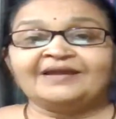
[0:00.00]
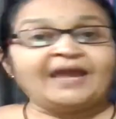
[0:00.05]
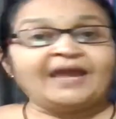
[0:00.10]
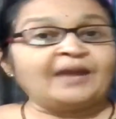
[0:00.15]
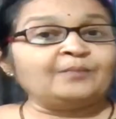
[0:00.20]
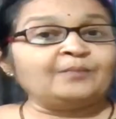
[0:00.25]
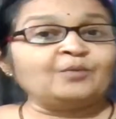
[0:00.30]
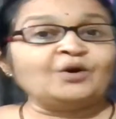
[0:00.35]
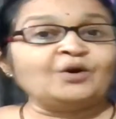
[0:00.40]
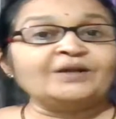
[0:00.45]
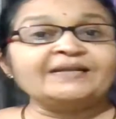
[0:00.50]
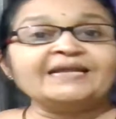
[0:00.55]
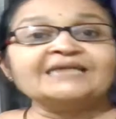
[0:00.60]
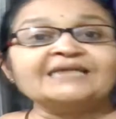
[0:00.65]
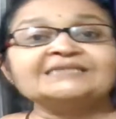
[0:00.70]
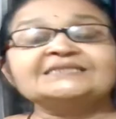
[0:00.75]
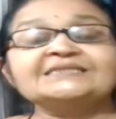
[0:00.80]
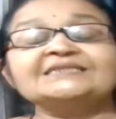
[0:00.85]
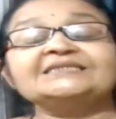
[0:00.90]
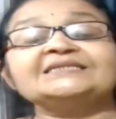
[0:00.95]

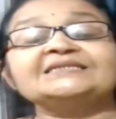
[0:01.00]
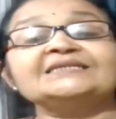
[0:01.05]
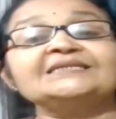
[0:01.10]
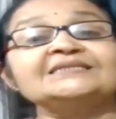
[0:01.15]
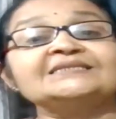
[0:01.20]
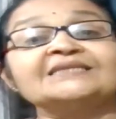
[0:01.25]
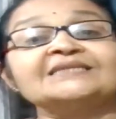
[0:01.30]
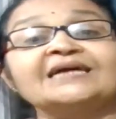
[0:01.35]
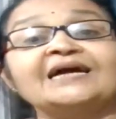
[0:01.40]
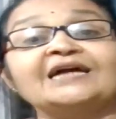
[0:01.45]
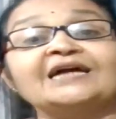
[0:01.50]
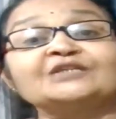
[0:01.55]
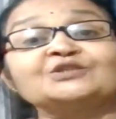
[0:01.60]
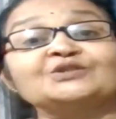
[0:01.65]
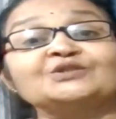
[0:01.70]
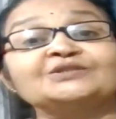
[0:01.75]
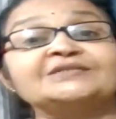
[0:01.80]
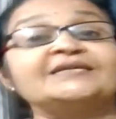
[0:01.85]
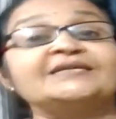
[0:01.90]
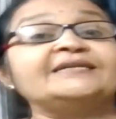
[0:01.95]
Amortization is
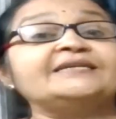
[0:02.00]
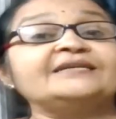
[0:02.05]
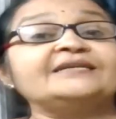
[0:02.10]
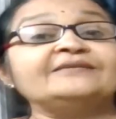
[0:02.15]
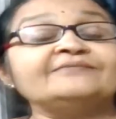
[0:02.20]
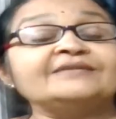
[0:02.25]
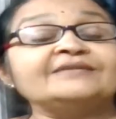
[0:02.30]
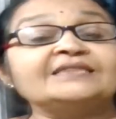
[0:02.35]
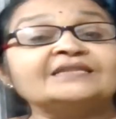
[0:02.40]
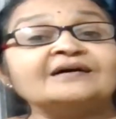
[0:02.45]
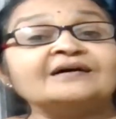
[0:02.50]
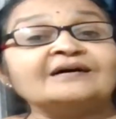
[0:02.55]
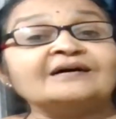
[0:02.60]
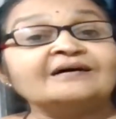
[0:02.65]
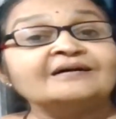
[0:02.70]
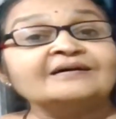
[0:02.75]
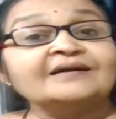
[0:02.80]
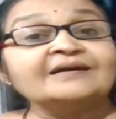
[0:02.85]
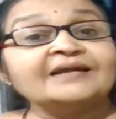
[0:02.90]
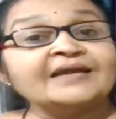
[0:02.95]
associated with the
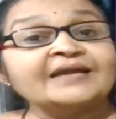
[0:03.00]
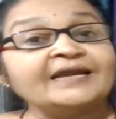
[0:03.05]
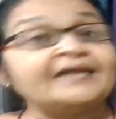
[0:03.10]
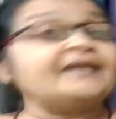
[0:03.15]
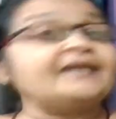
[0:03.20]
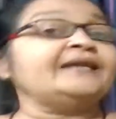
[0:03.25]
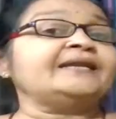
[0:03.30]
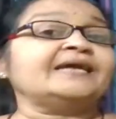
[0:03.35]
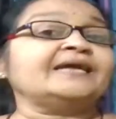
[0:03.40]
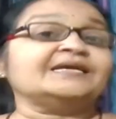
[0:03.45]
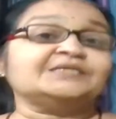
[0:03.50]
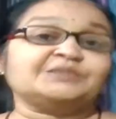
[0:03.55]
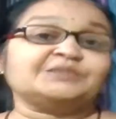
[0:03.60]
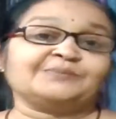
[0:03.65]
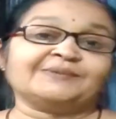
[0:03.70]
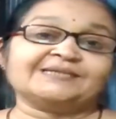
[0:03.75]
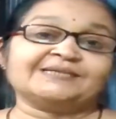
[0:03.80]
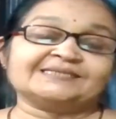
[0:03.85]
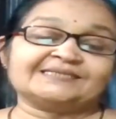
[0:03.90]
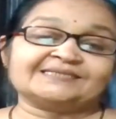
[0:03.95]

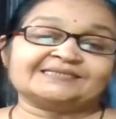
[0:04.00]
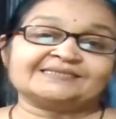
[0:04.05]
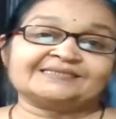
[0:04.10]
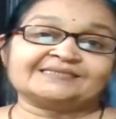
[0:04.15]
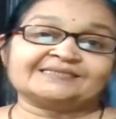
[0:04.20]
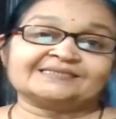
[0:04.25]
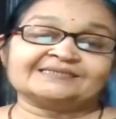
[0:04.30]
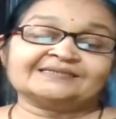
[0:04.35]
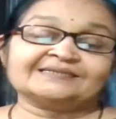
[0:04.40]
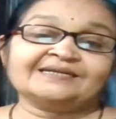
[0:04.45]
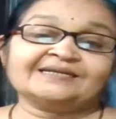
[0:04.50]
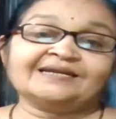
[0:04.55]
intangible assets.